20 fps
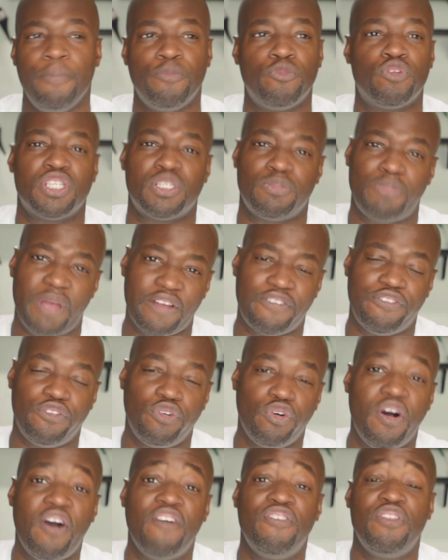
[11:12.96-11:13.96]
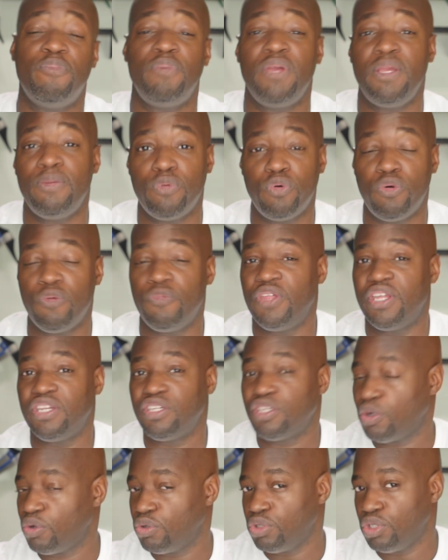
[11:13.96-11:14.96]
respectful of the people that
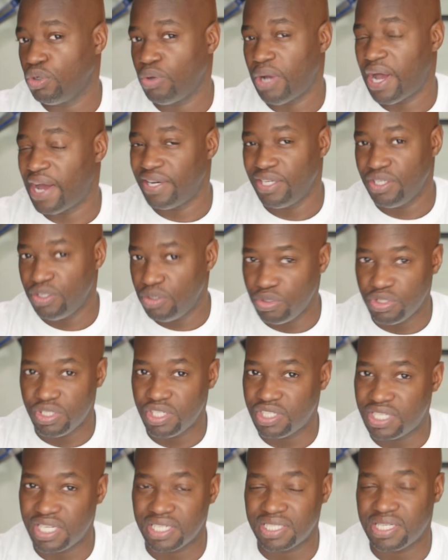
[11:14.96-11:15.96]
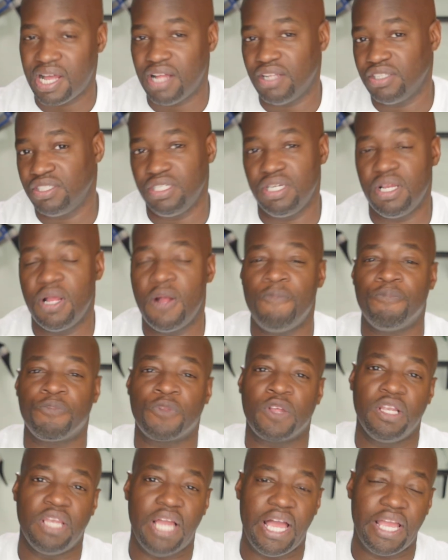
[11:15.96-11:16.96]
don't know how to use this technology
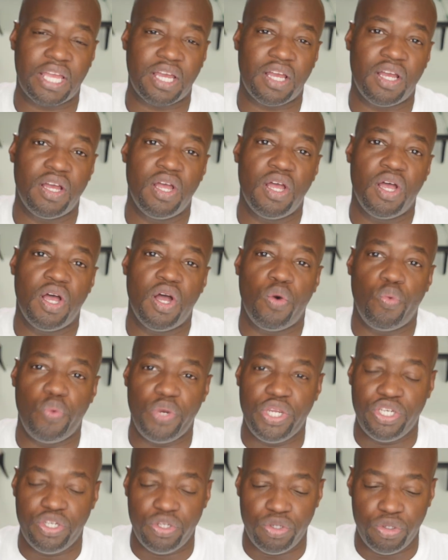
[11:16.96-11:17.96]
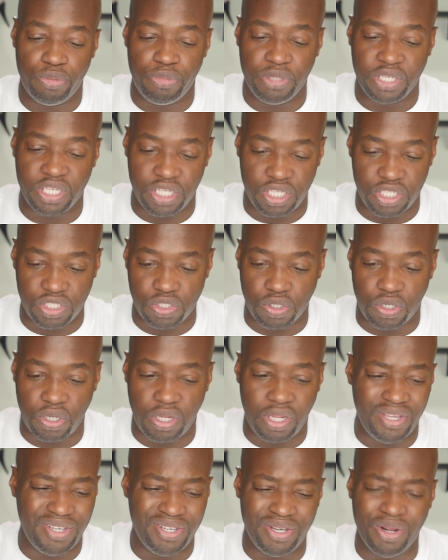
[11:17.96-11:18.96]
like we do, because
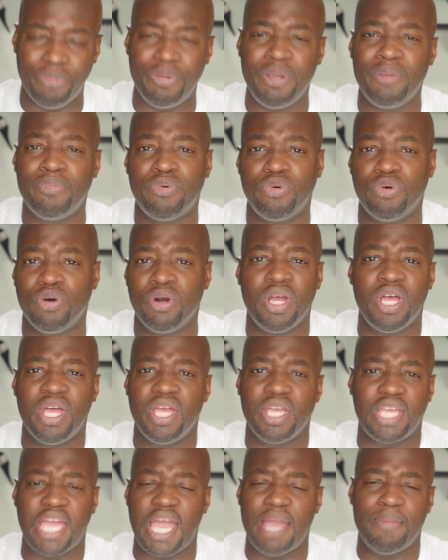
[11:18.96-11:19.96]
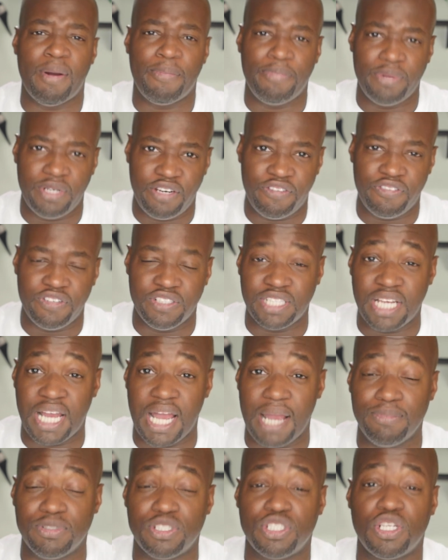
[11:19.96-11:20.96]
you know, people came up in different
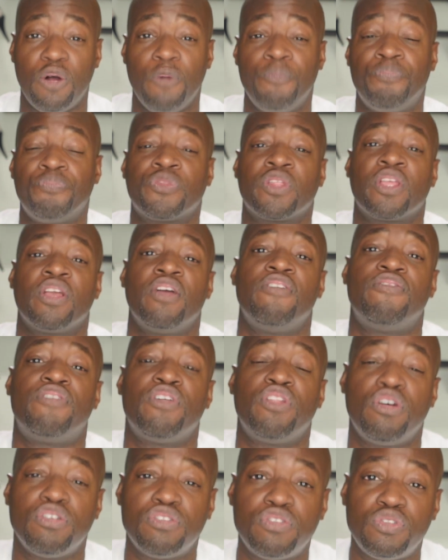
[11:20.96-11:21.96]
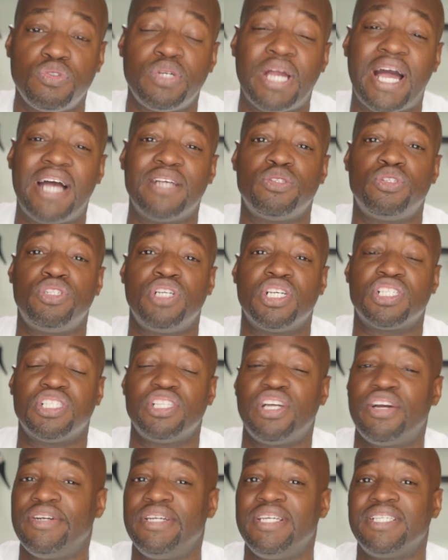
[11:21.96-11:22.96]
times. So for those of you guys who just
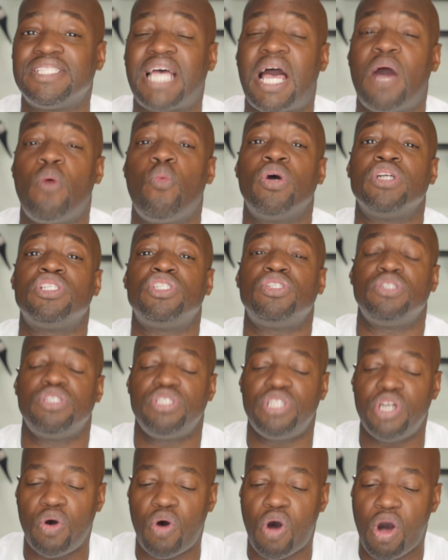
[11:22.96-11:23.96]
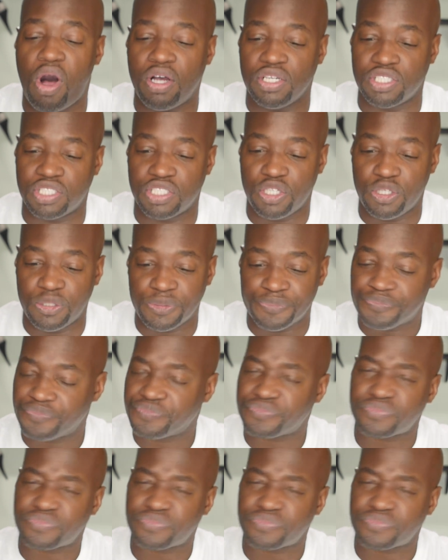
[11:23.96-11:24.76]
learned this, I want you to know also,